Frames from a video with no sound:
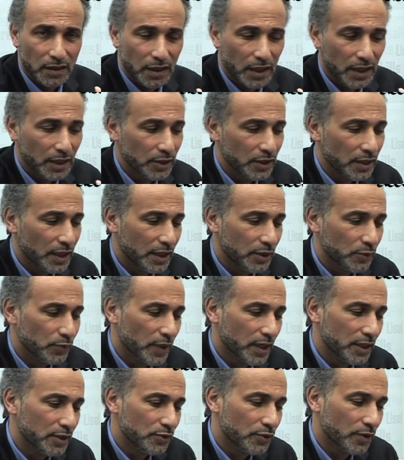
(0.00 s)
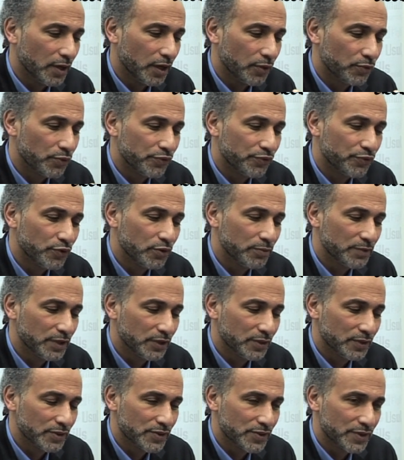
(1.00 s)
And, and when you are reforming
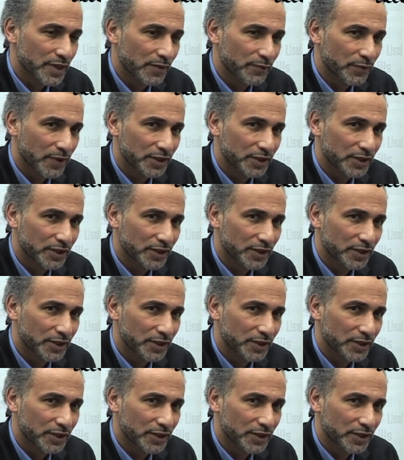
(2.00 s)
yourself,